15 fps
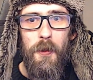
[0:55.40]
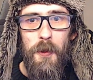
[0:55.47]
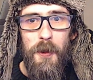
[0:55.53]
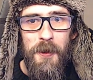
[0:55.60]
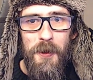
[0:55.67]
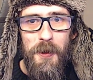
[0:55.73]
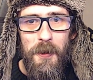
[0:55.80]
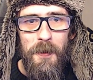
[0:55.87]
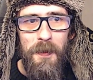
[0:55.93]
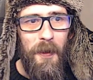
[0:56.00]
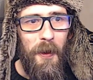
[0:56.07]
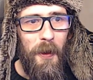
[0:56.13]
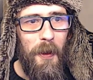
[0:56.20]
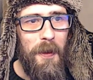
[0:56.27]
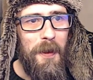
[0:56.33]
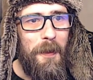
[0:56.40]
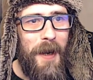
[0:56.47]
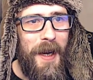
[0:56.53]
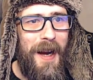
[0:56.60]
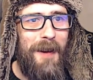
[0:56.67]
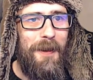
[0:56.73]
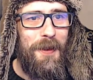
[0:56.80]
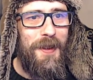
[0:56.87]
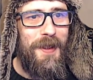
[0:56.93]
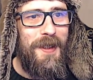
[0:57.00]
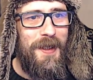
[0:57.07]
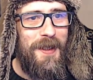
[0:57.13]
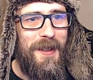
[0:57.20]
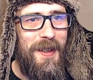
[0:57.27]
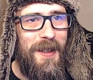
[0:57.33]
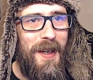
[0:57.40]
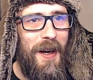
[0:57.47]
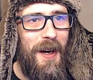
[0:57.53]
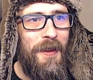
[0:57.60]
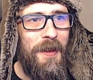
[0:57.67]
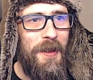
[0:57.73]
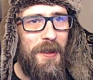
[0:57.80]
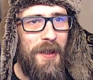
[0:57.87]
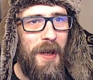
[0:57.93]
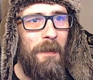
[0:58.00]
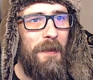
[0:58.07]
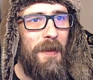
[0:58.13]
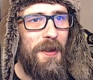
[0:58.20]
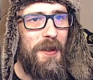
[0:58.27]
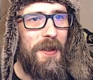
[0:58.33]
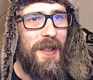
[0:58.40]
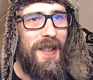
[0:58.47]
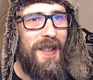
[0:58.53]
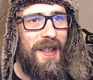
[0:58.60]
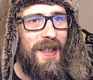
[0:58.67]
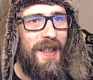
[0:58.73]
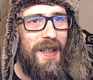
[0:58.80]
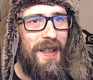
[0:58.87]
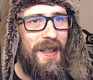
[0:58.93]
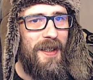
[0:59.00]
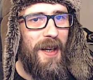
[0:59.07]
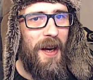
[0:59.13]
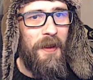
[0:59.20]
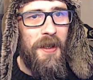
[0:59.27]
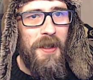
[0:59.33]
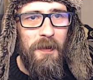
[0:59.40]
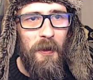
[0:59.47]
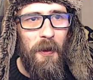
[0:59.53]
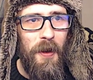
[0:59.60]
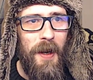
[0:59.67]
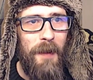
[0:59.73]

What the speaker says: Could zoom all the way out, and there's numbers, and there's more